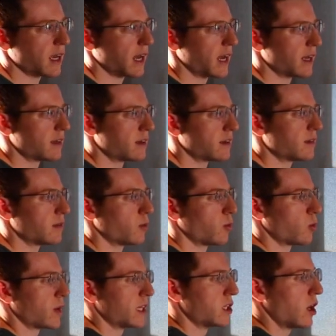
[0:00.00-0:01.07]
And
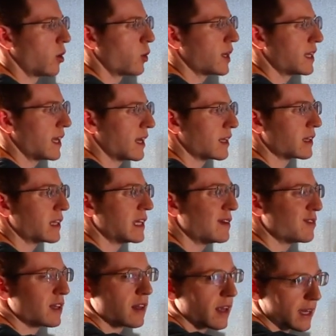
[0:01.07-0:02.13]
we know we can't
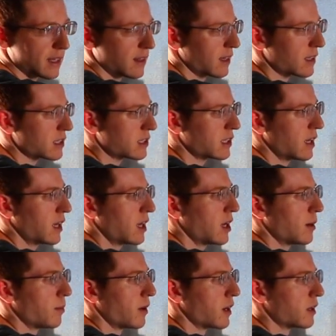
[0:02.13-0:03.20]
leave it like this,
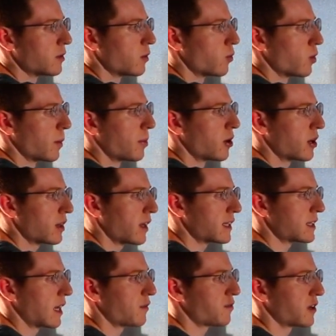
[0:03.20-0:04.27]
but we'll put it
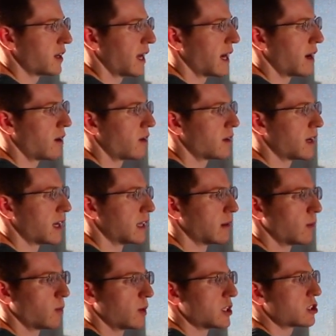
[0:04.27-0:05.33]
like that for now, and
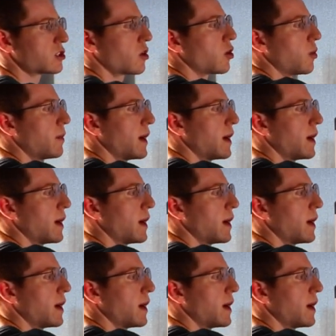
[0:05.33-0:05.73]
then when we circle